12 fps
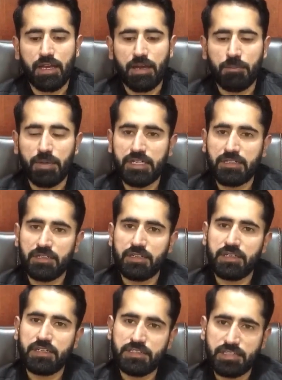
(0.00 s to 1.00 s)
But
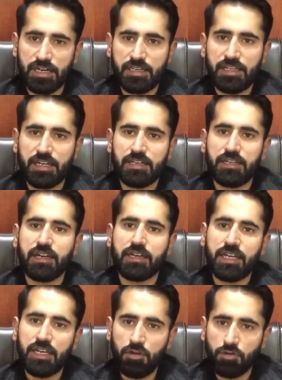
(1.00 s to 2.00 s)
he said that
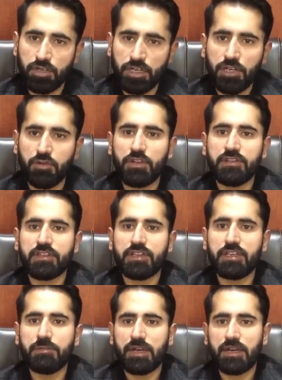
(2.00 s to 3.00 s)
again, looking into the
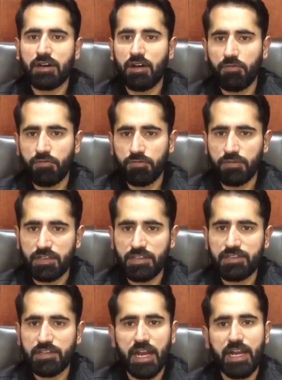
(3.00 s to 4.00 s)
scheme of
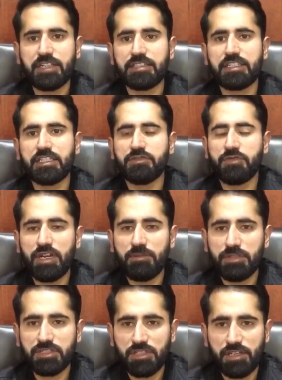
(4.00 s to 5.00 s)
these acts, it is very
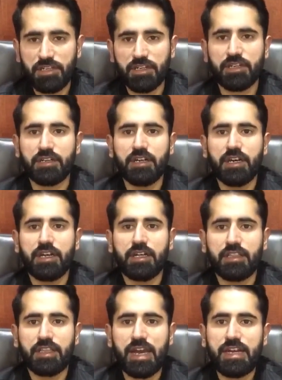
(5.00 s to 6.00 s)
much clear
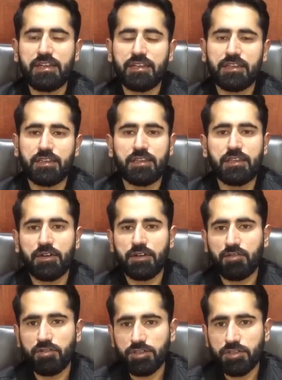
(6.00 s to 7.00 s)
that the
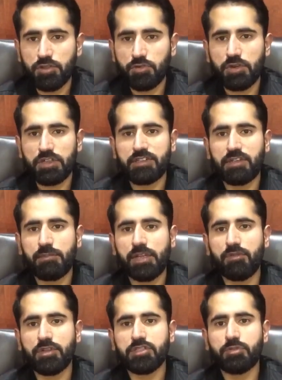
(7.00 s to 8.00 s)
Constituent Assembly
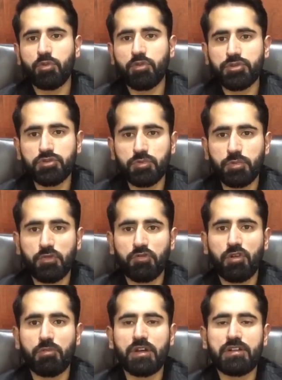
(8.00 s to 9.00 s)
was supposed to
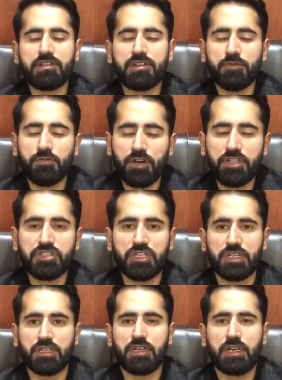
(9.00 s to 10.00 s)
perform its
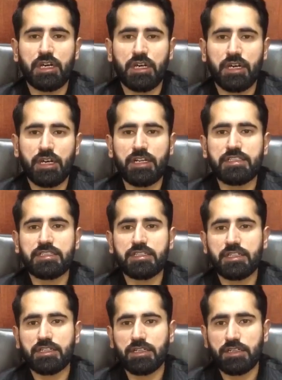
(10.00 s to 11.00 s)
function, its
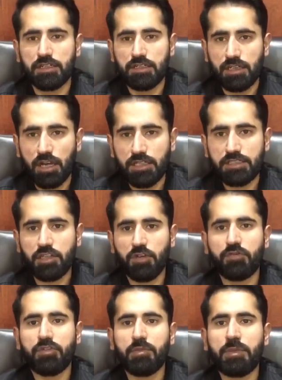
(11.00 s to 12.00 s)
task
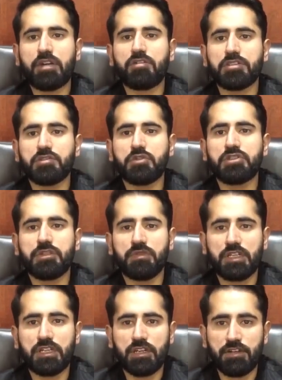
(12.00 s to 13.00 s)
of framing constitution
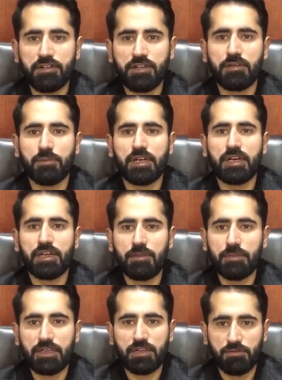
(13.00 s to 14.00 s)
within a reasonable and
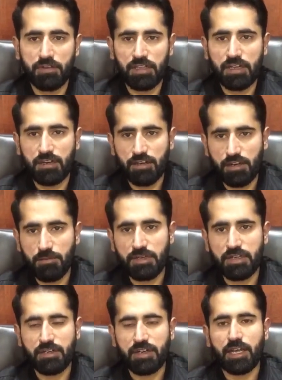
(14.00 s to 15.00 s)

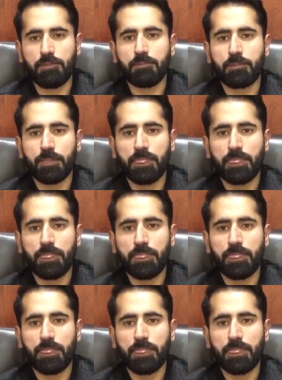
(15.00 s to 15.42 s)
limited time.